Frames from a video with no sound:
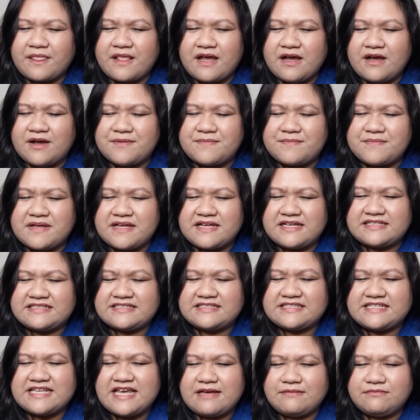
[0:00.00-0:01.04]
um,
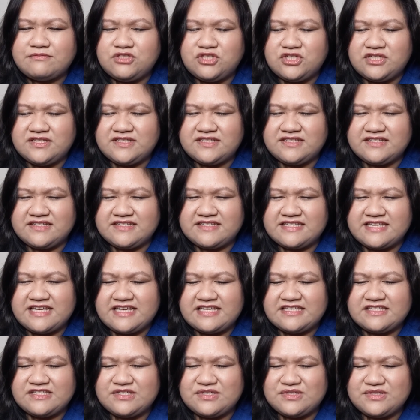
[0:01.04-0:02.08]
accept Jesus
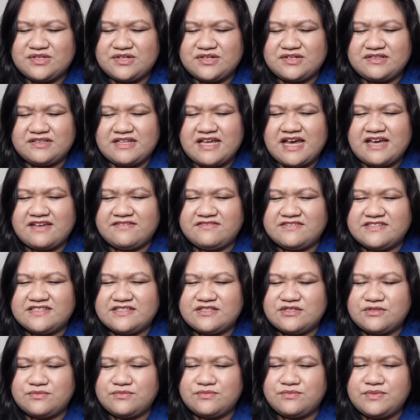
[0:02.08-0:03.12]
into their lives
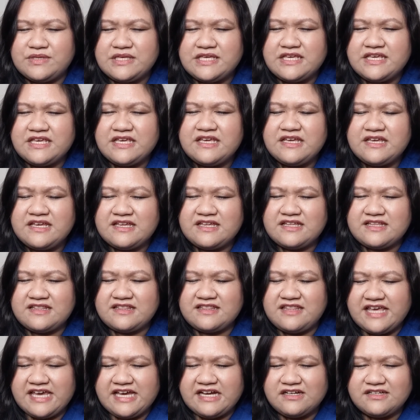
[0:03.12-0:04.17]
to be
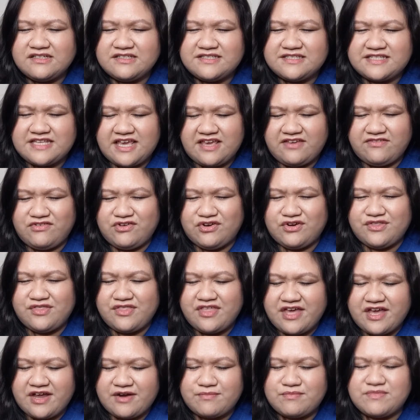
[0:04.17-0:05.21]
their Savior,
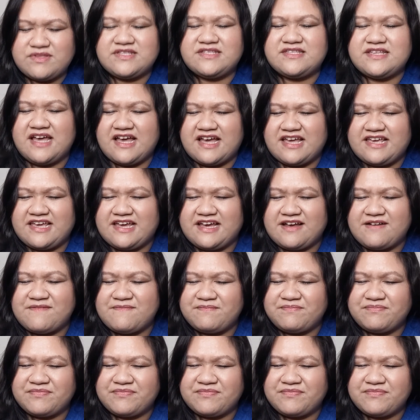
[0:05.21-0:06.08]
their Messiah.